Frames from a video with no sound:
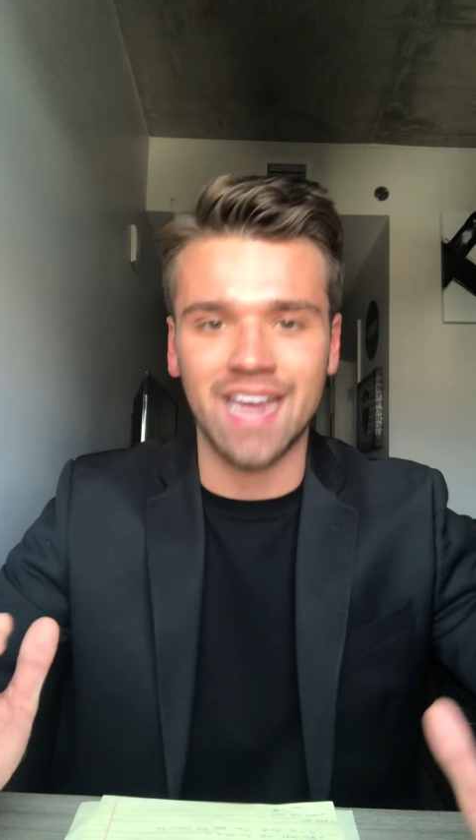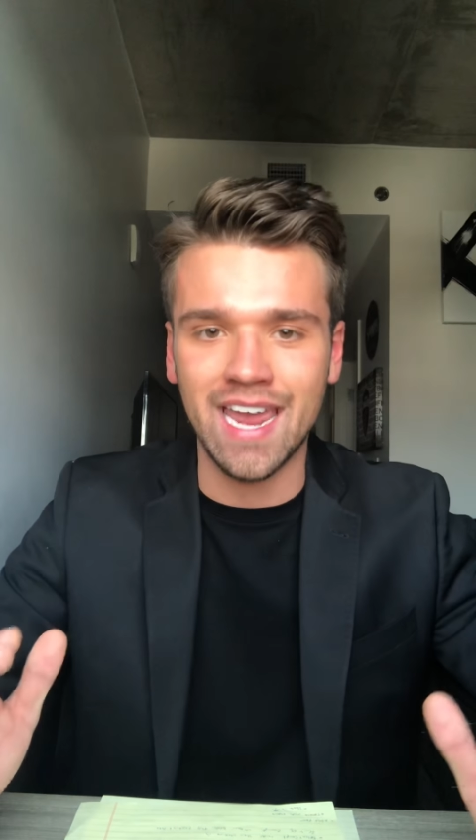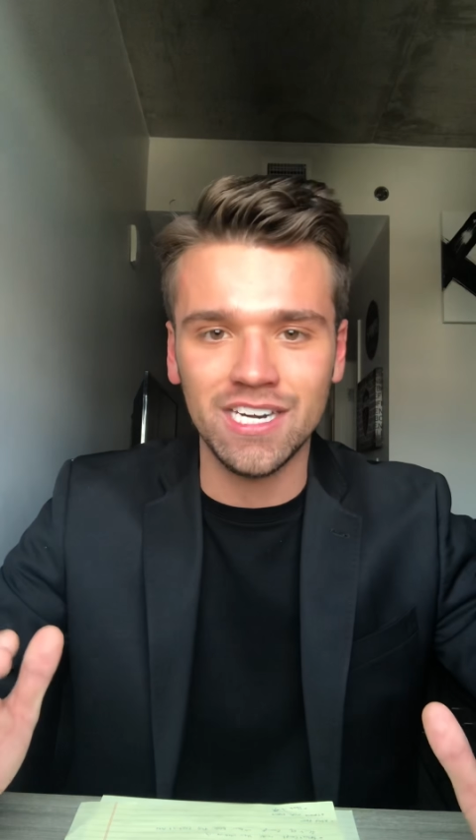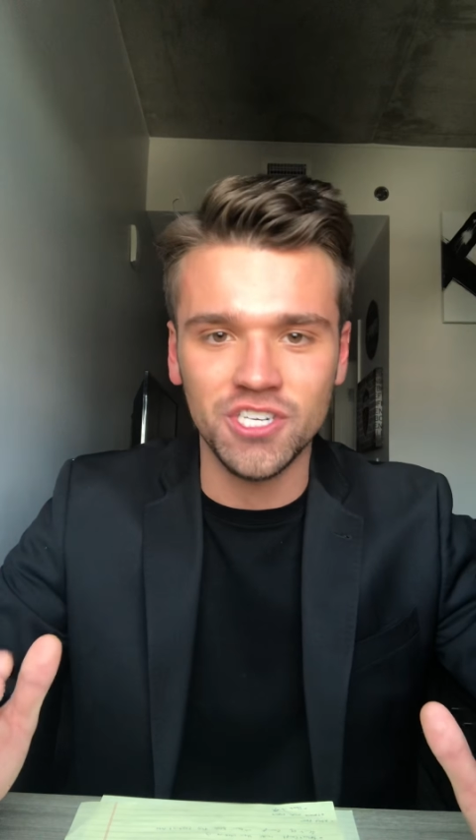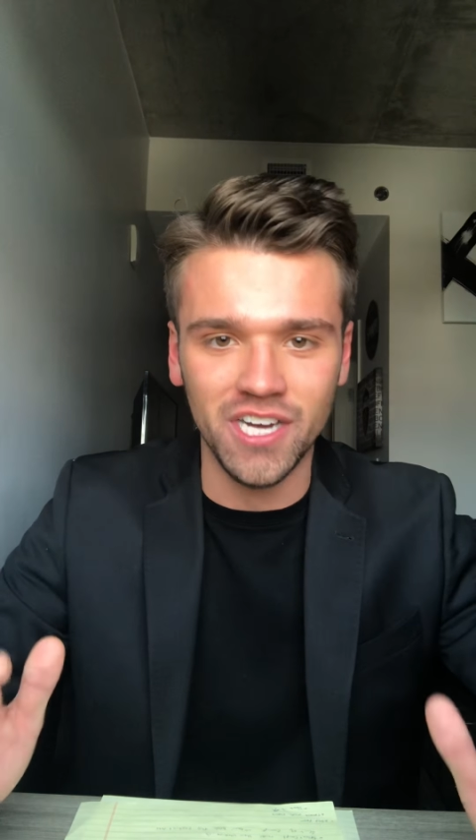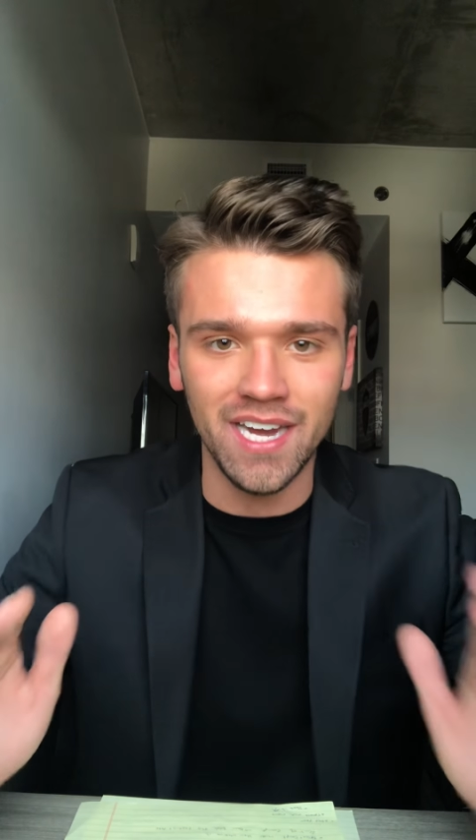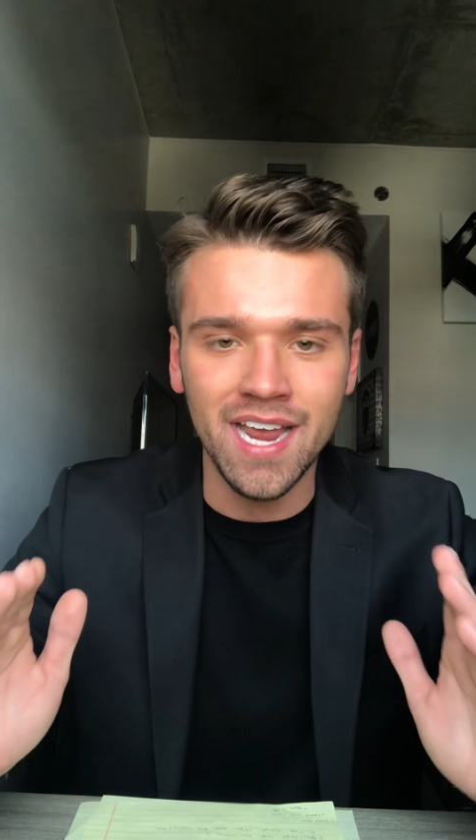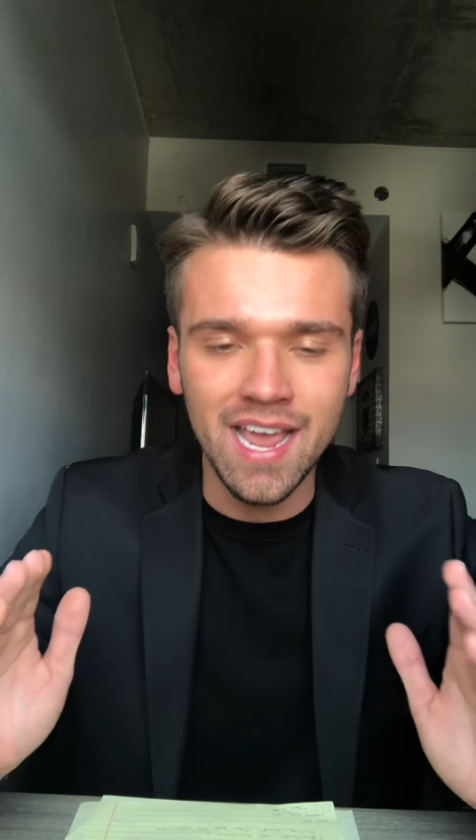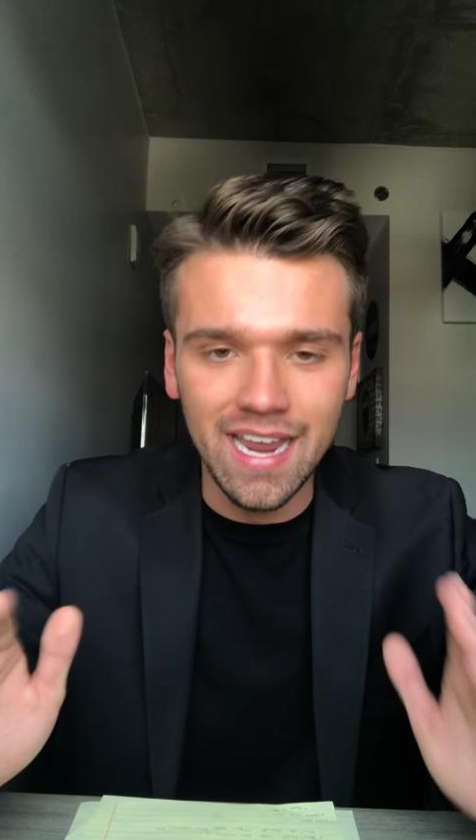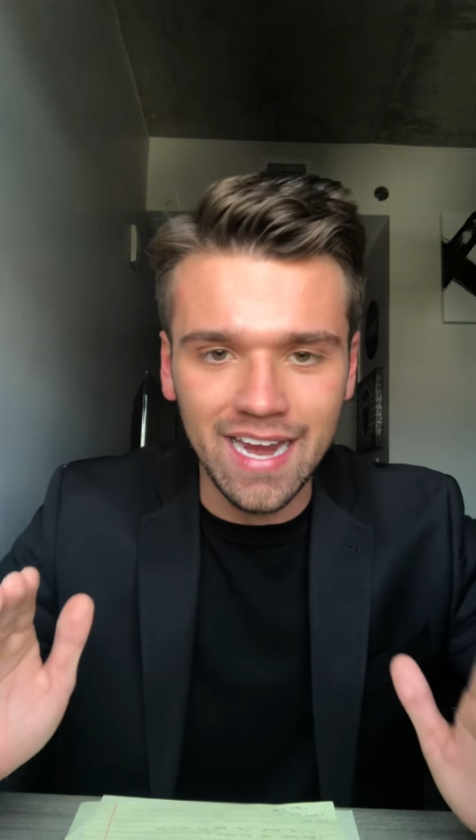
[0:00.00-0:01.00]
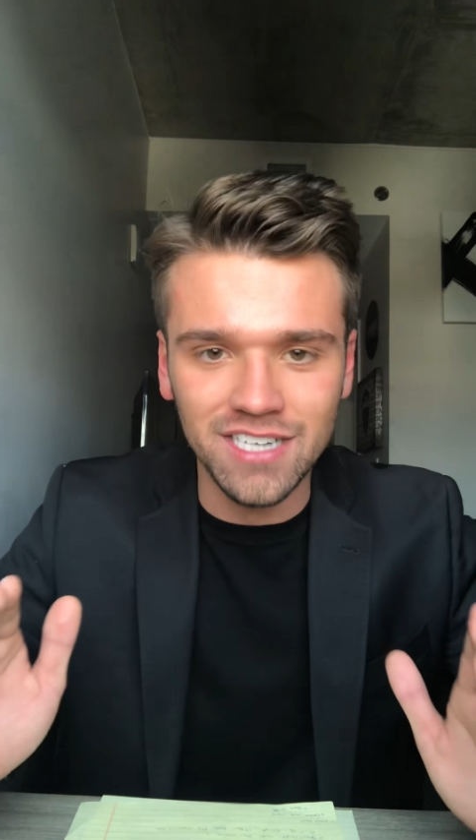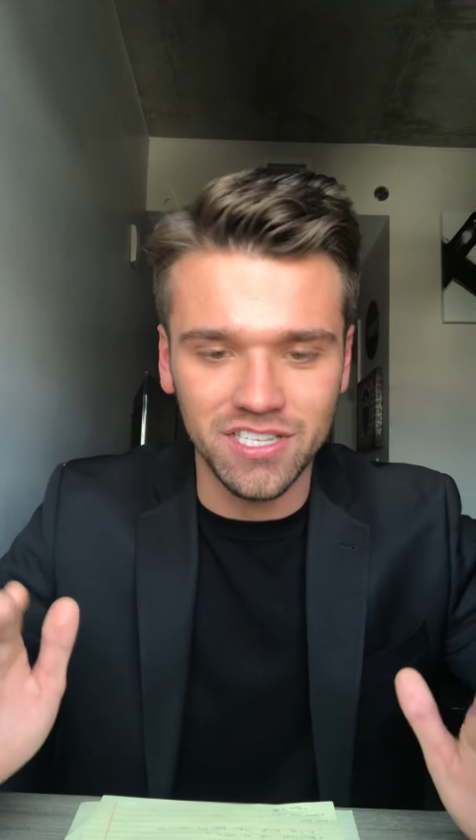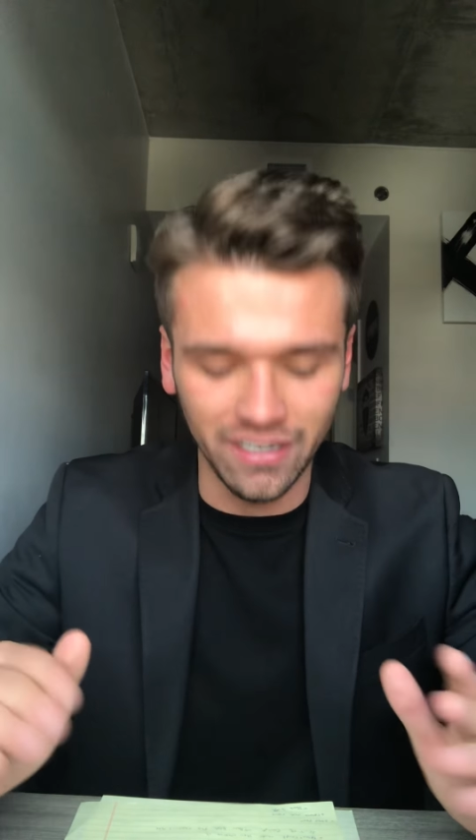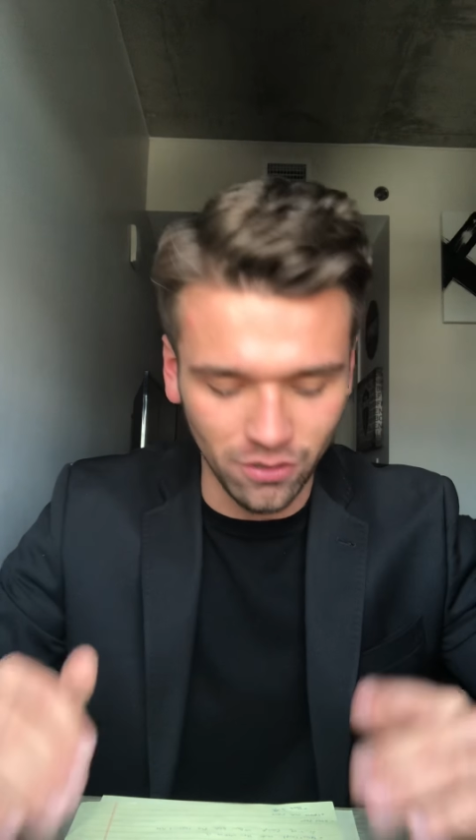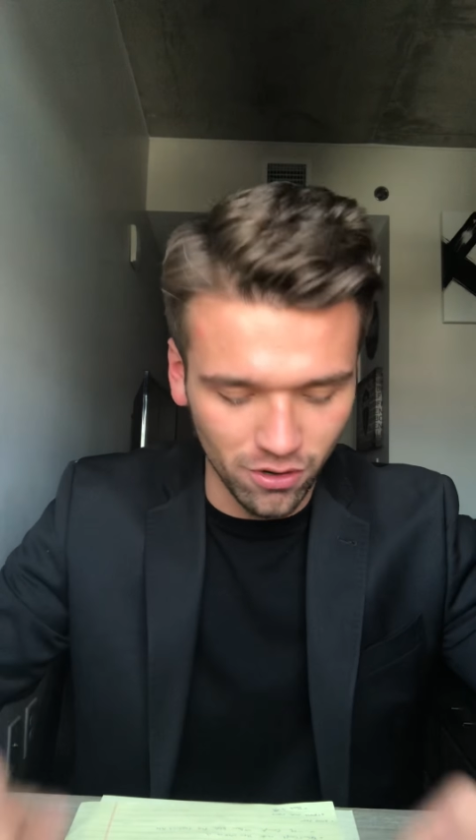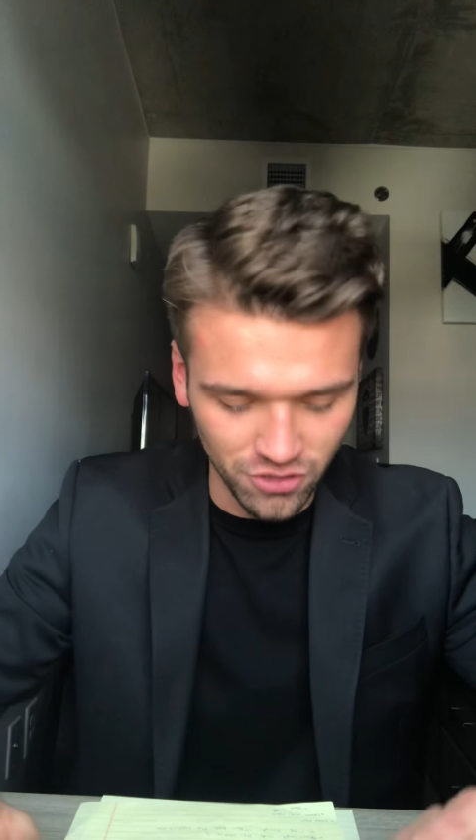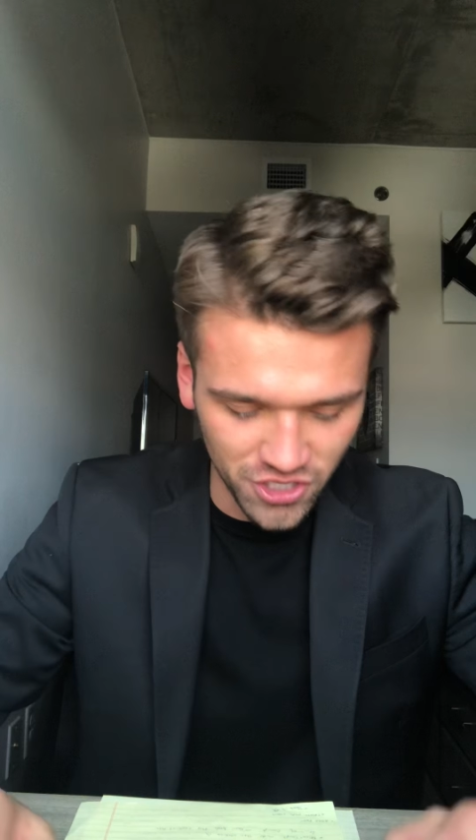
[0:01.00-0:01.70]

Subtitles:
Hannah G is the girl.